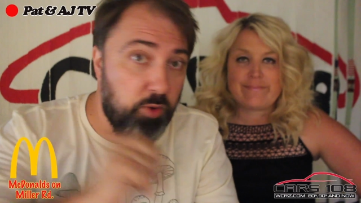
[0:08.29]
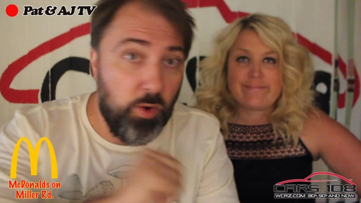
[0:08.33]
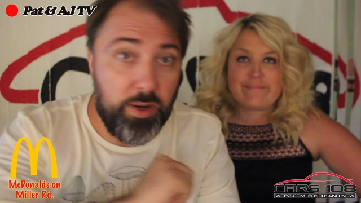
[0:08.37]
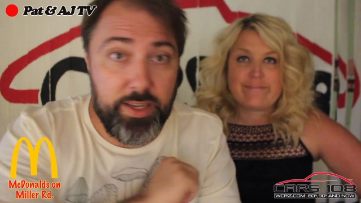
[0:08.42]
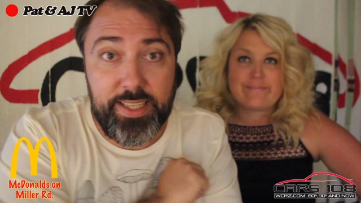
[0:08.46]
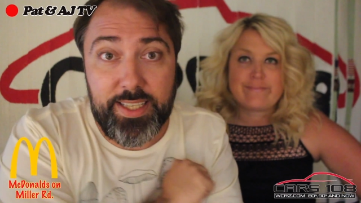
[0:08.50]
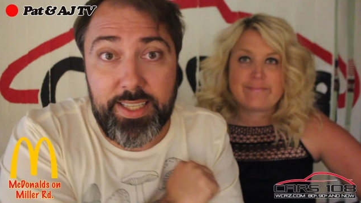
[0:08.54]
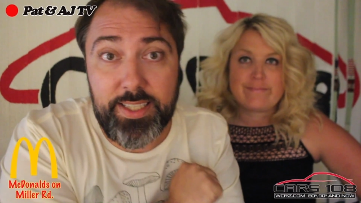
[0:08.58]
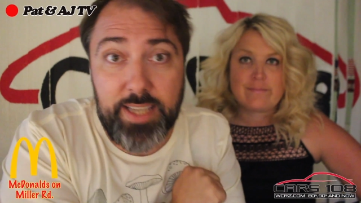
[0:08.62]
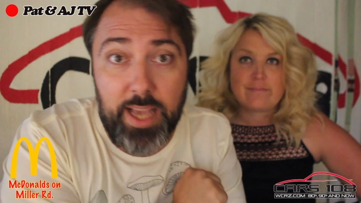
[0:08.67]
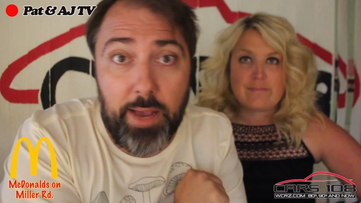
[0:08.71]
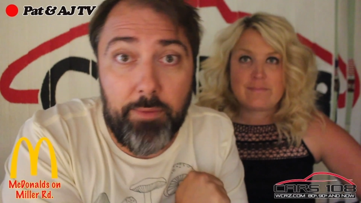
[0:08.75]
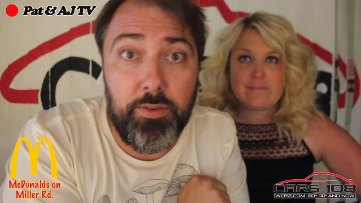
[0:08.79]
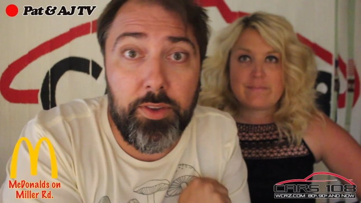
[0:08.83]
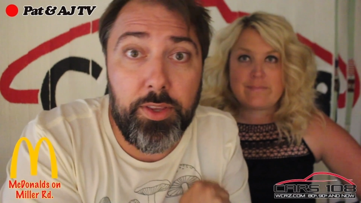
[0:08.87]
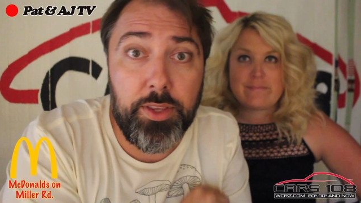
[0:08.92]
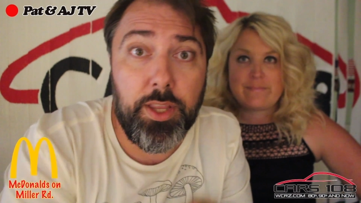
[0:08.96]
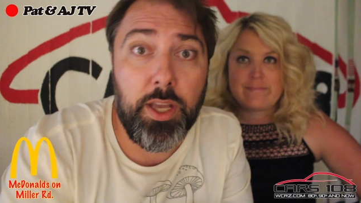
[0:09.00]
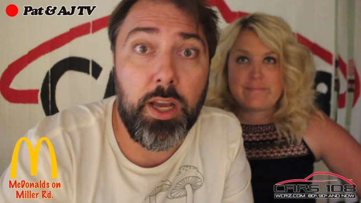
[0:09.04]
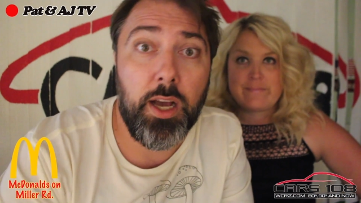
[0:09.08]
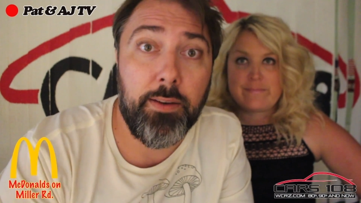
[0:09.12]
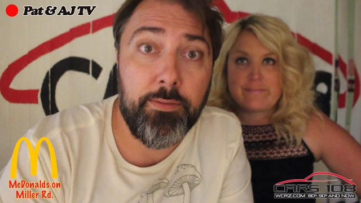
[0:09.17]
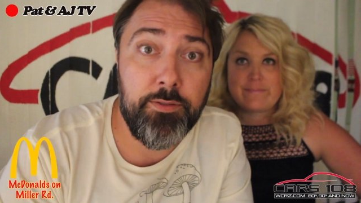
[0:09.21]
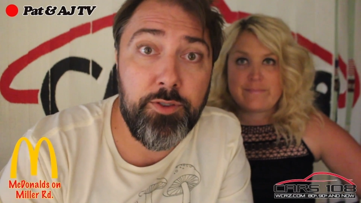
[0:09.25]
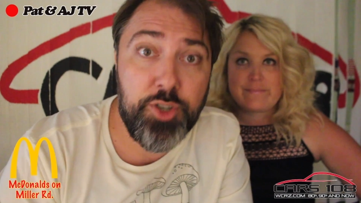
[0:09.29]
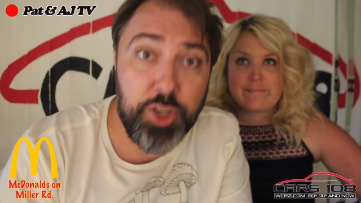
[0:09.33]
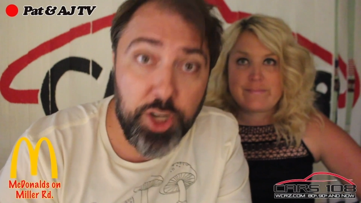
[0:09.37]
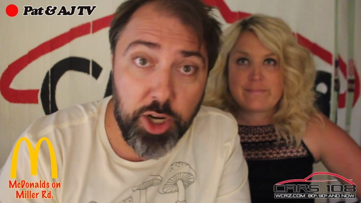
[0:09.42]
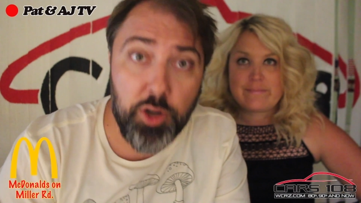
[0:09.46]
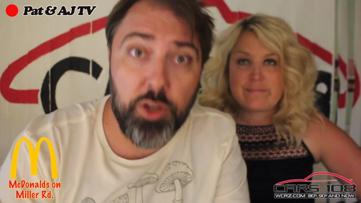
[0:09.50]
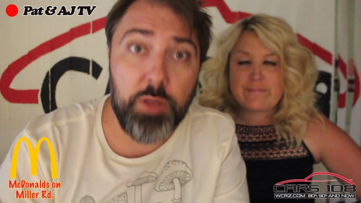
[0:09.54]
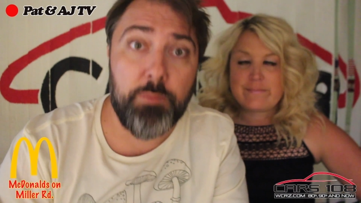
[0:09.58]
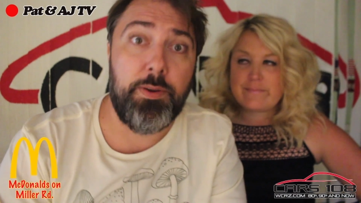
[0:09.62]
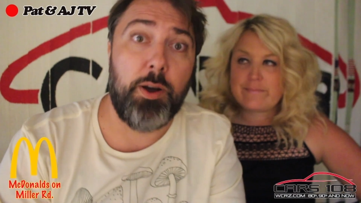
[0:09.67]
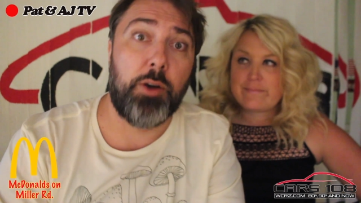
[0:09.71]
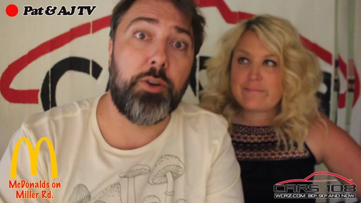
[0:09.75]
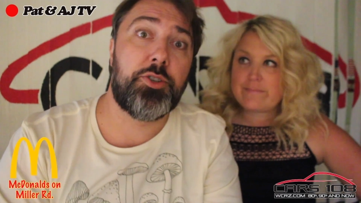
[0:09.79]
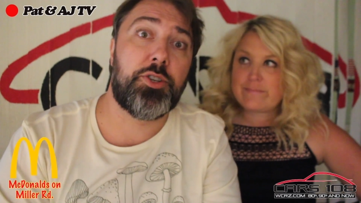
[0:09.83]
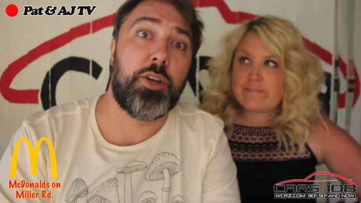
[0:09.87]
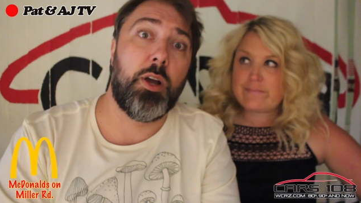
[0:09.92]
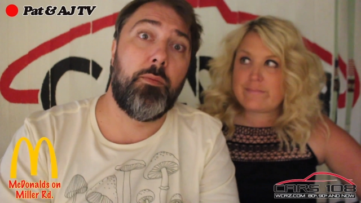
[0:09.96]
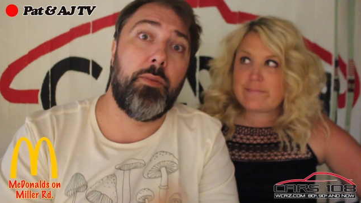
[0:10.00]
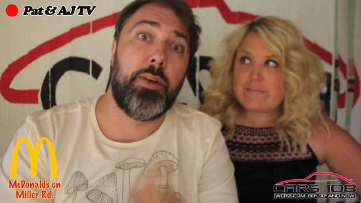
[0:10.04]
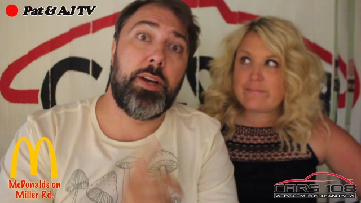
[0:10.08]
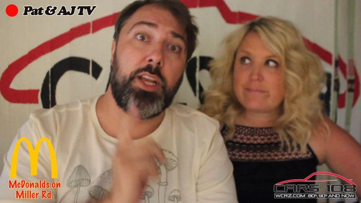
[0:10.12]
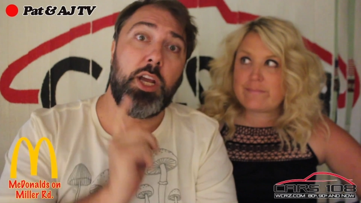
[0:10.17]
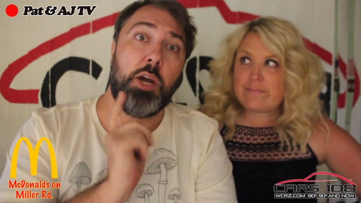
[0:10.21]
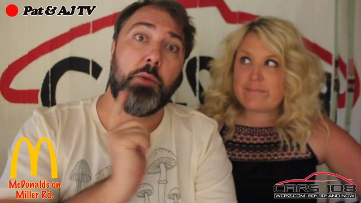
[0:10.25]
Speaker 1: 27th of June post show
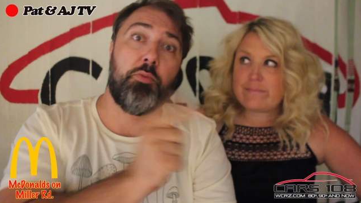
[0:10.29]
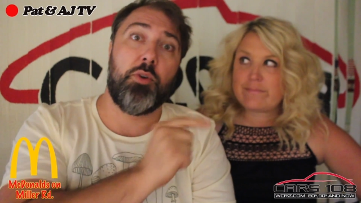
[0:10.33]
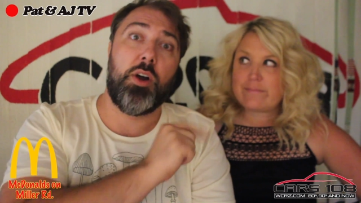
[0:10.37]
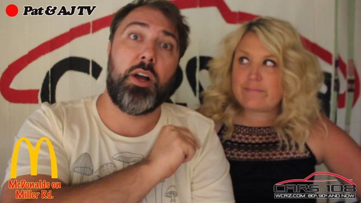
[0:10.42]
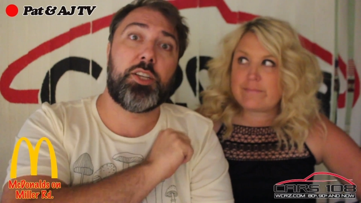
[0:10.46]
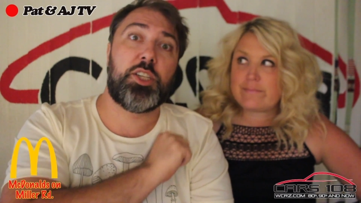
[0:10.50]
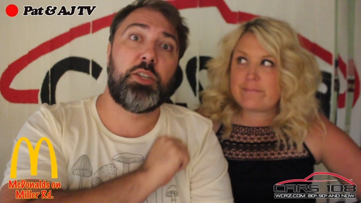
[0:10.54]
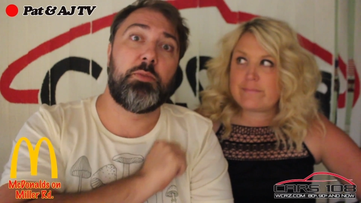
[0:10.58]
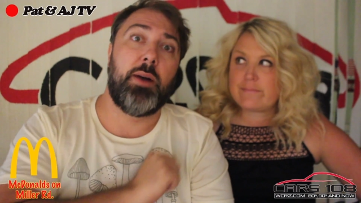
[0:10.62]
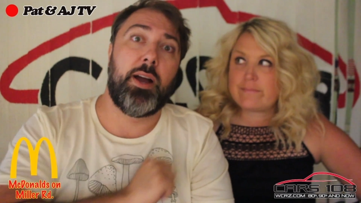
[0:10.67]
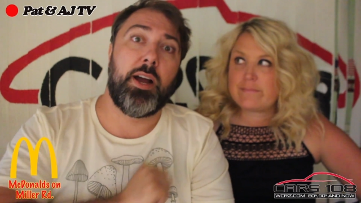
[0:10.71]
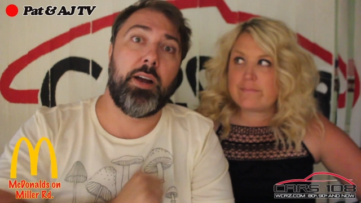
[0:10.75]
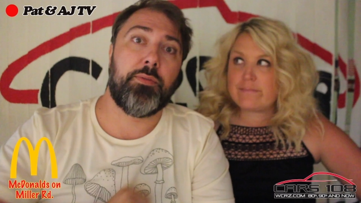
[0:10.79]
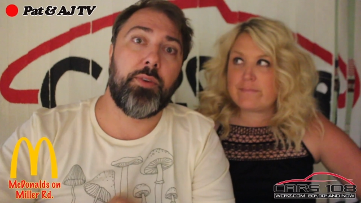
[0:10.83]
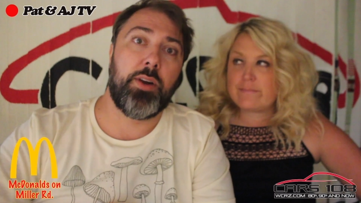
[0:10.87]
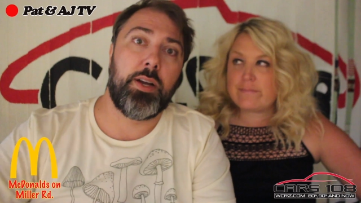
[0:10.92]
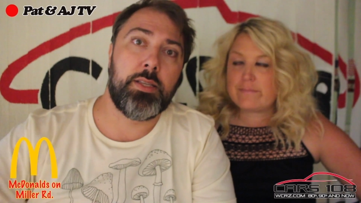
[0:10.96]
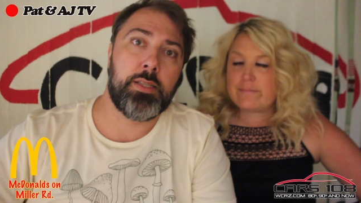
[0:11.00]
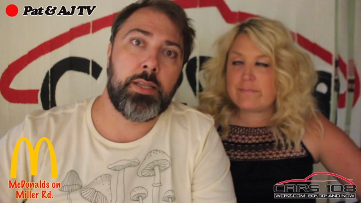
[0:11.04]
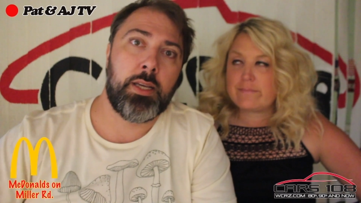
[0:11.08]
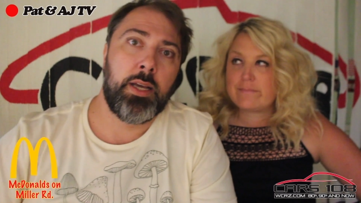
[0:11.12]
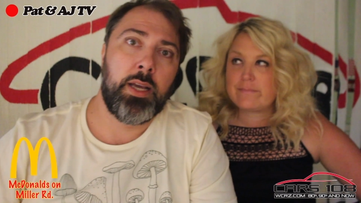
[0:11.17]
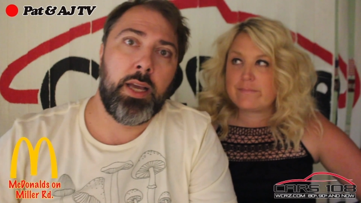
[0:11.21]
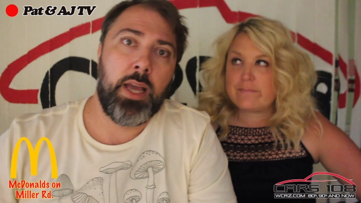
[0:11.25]
video brought to you by our friends